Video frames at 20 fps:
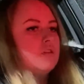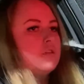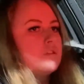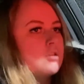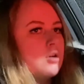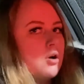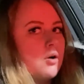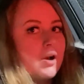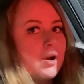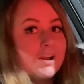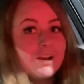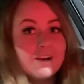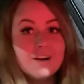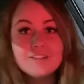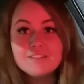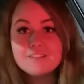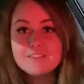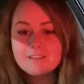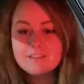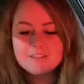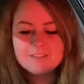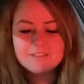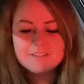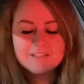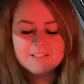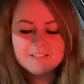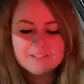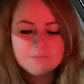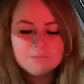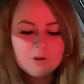So I got
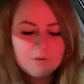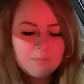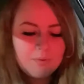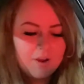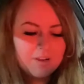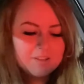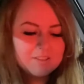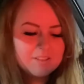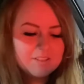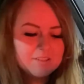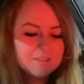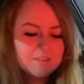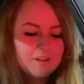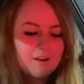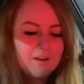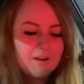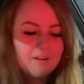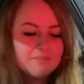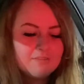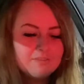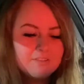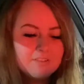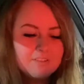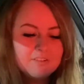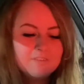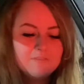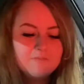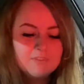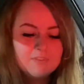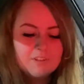6 more boxes of
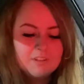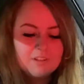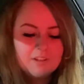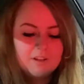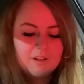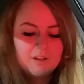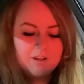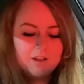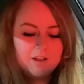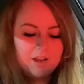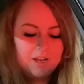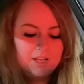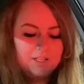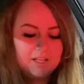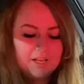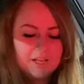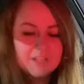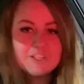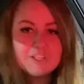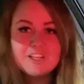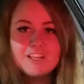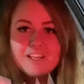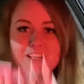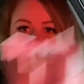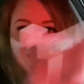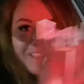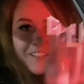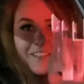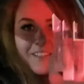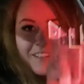
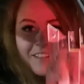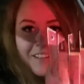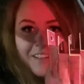eyelashes,